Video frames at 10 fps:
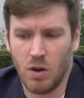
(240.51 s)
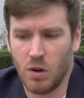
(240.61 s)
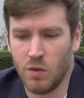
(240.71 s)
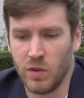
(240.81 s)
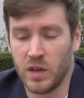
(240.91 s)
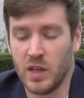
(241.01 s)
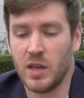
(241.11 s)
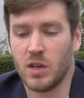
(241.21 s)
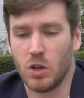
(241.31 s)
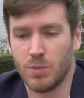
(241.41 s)
of an
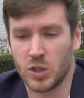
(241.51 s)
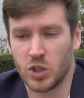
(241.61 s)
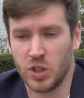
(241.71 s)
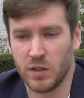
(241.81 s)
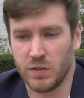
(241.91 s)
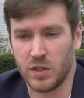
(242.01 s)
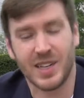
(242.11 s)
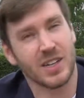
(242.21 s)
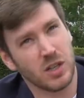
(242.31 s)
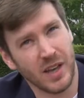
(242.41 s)
economic shift that's
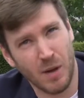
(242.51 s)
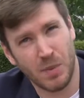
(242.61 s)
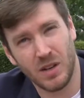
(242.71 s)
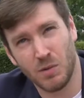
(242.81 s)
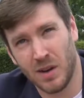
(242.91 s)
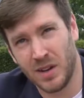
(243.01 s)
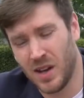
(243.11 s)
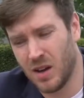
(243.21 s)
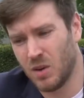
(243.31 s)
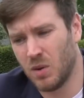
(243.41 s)
actually happening right
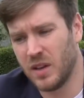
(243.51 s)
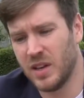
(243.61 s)
now